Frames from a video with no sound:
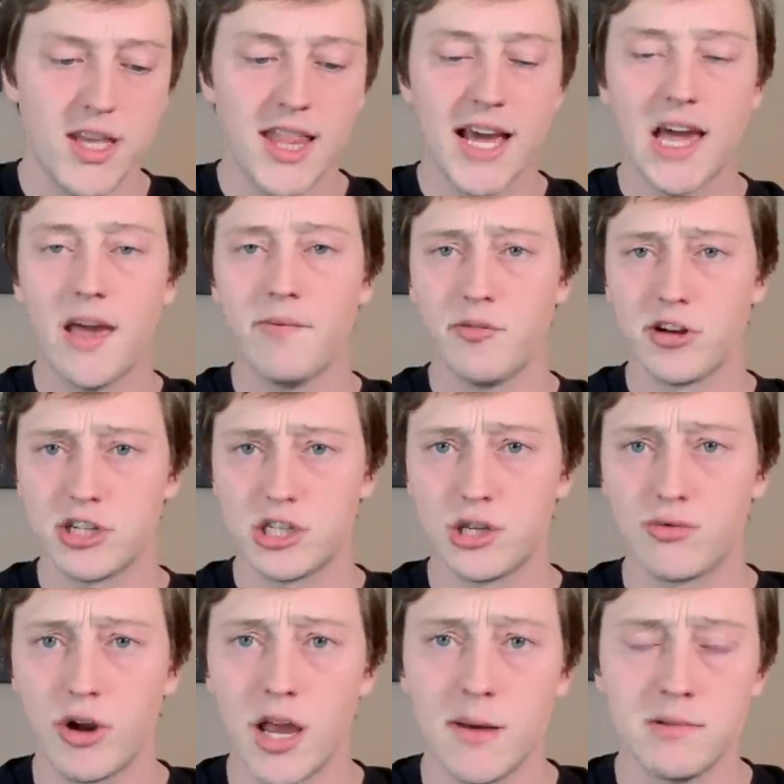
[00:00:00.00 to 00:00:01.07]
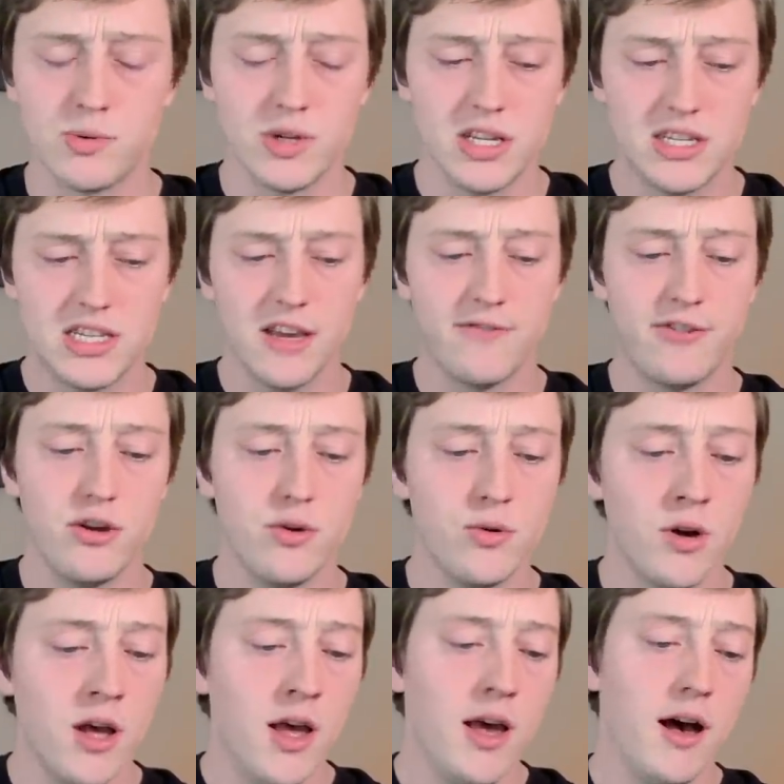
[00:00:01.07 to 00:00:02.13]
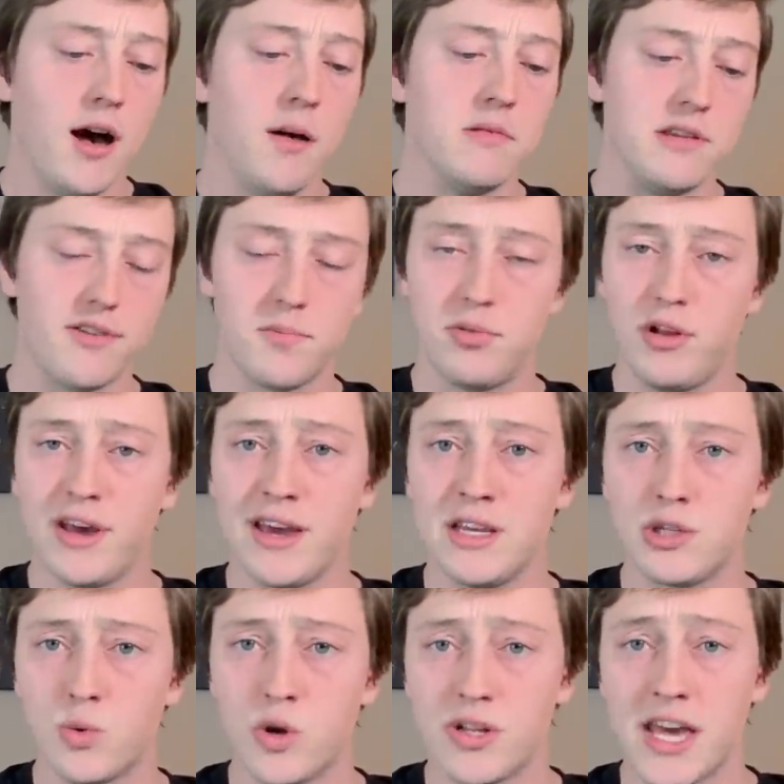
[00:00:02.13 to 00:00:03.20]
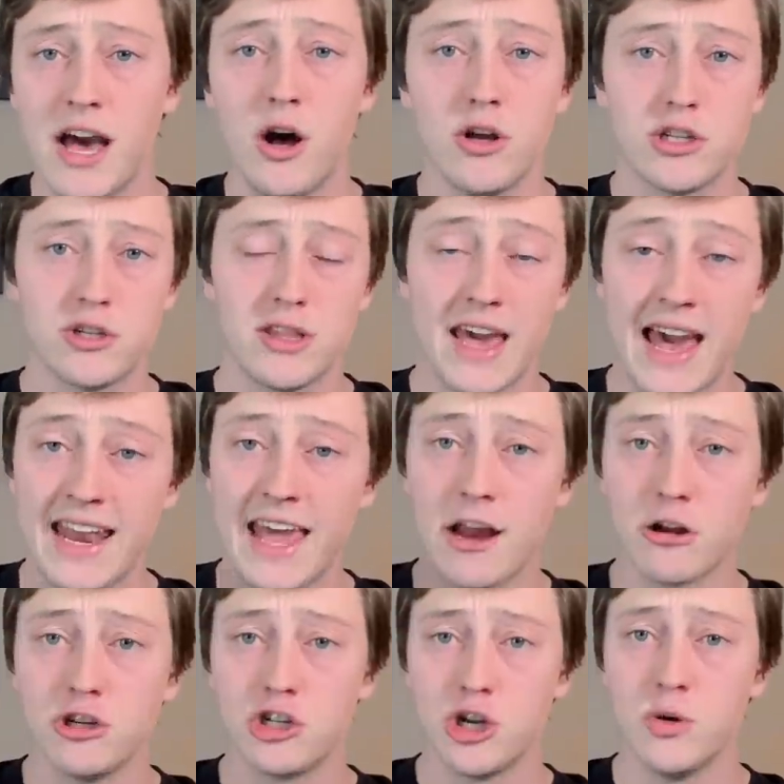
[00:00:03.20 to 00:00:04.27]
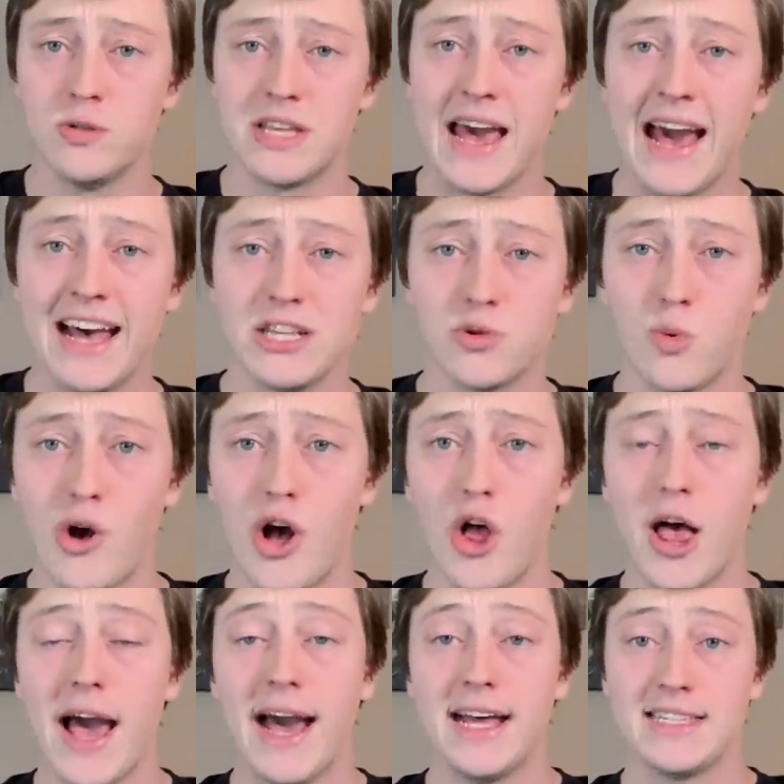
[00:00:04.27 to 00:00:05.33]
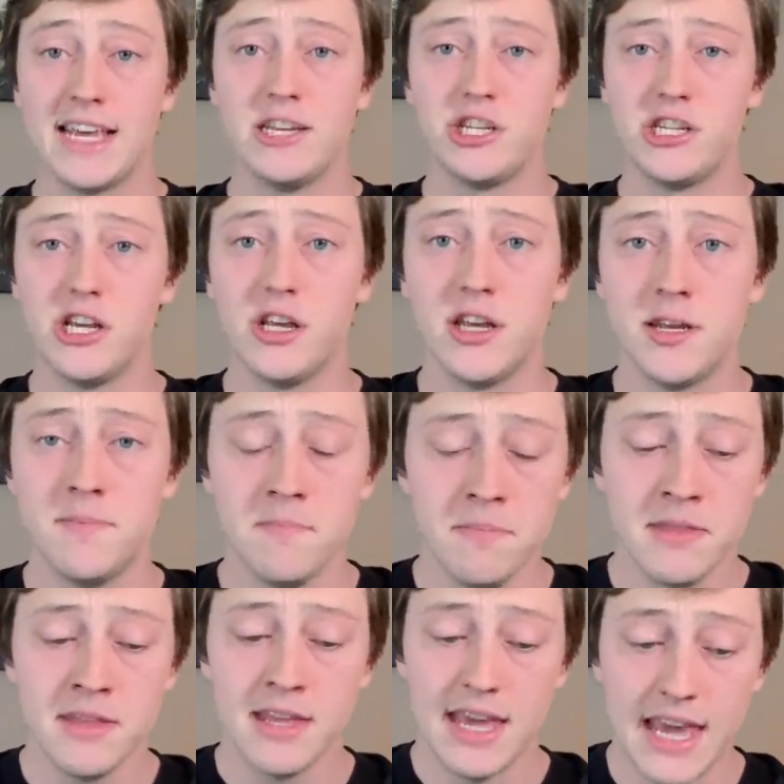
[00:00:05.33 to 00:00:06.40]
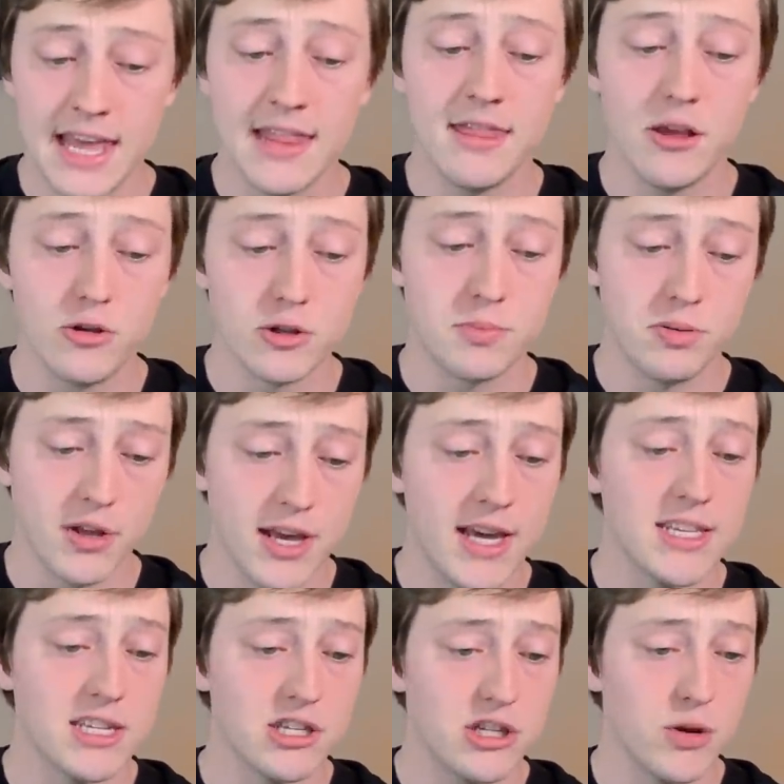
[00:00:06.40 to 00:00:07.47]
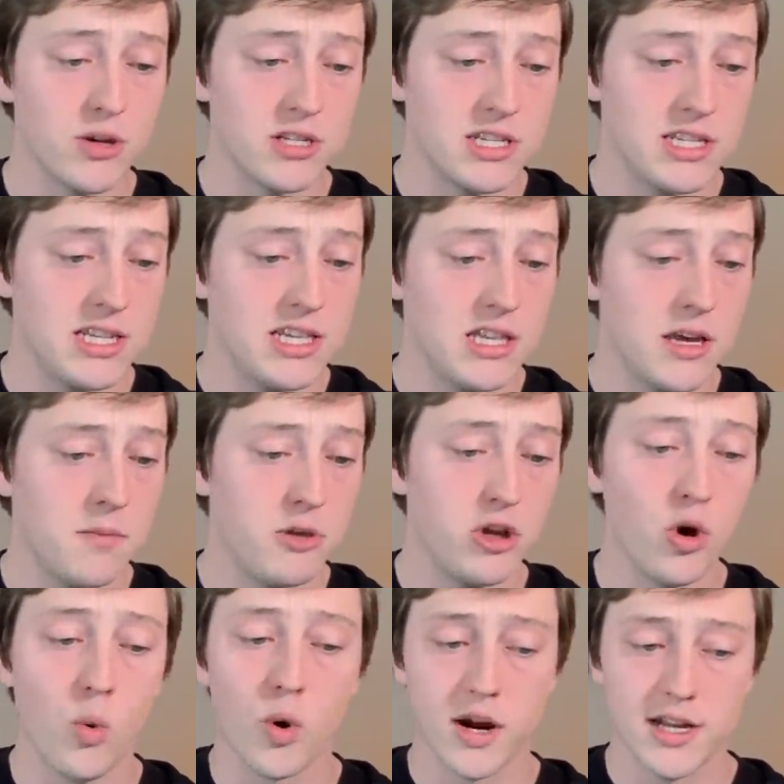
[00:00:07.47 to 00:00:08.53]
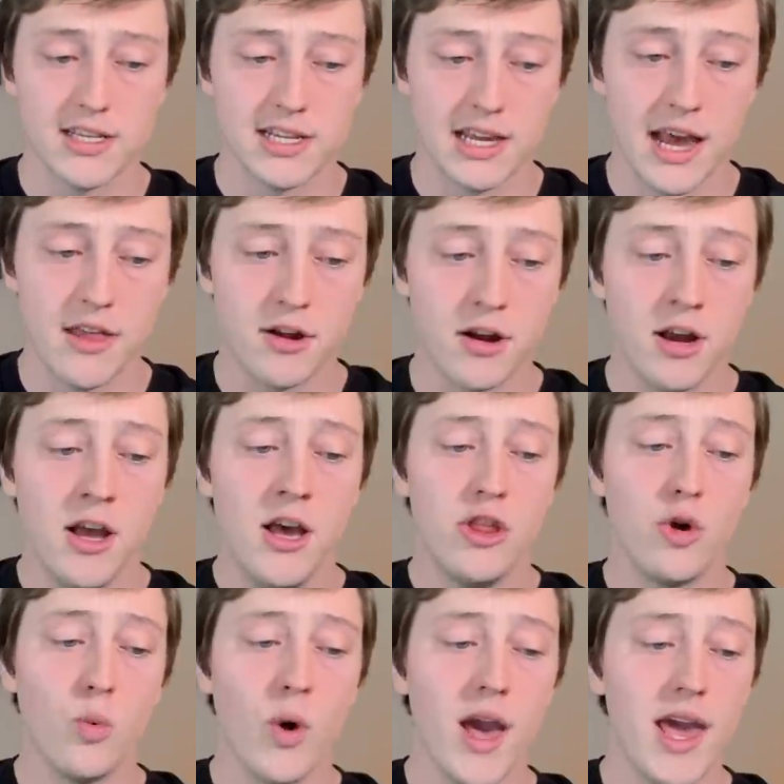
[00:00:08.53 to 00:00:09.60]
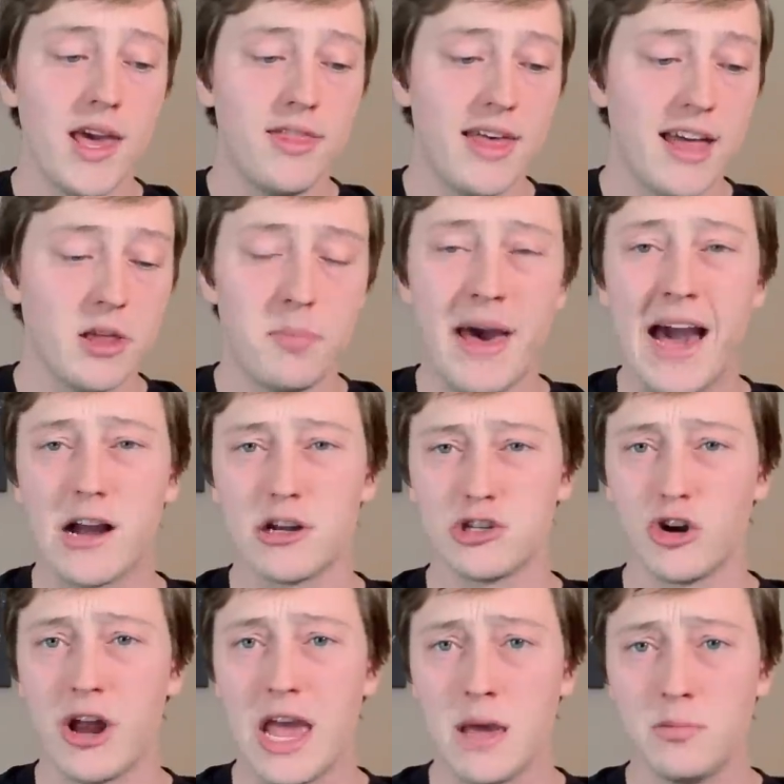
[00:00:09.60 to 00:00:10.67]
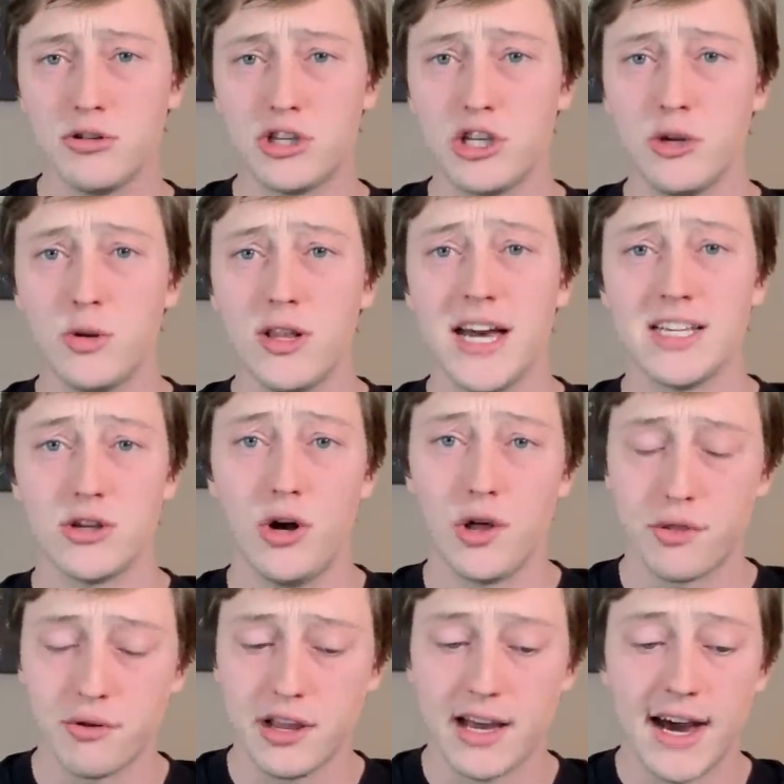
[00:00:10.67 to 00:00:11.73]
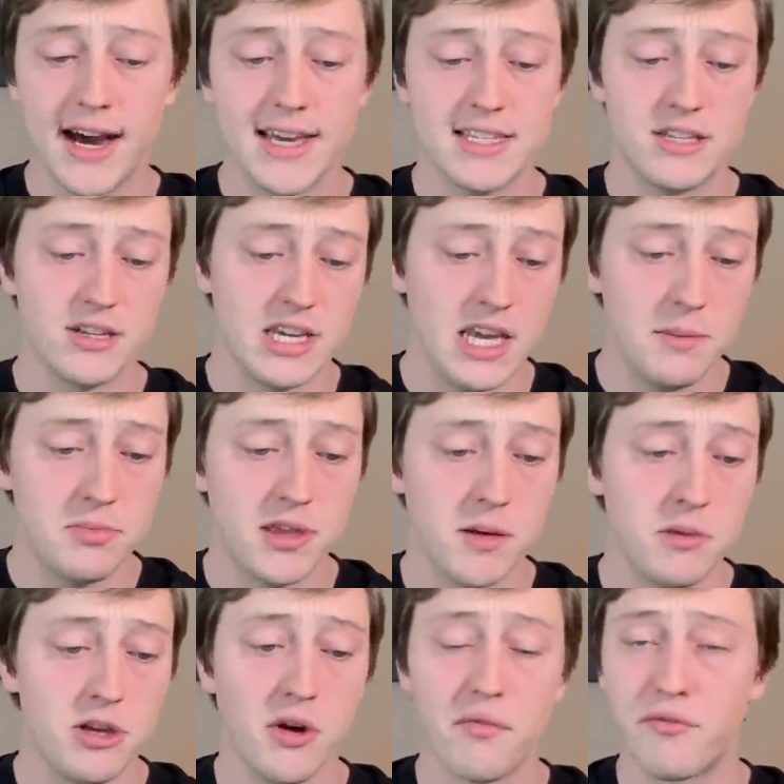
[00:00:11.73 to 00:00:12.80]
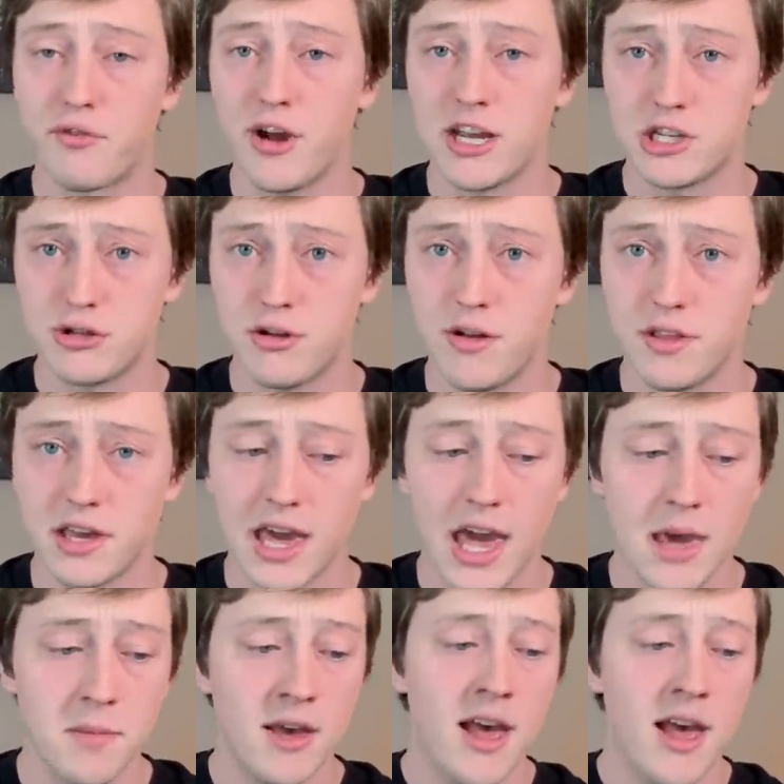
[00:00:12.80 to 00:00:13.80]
that game versus the Rams, we did see a few different plays where they had Aaron Jones as well as A.J. Dillon in those plays. And so to see them, you know, working together, the way that the Packers are able to utilize all three guys to keep them, you know, fresh throughout the game,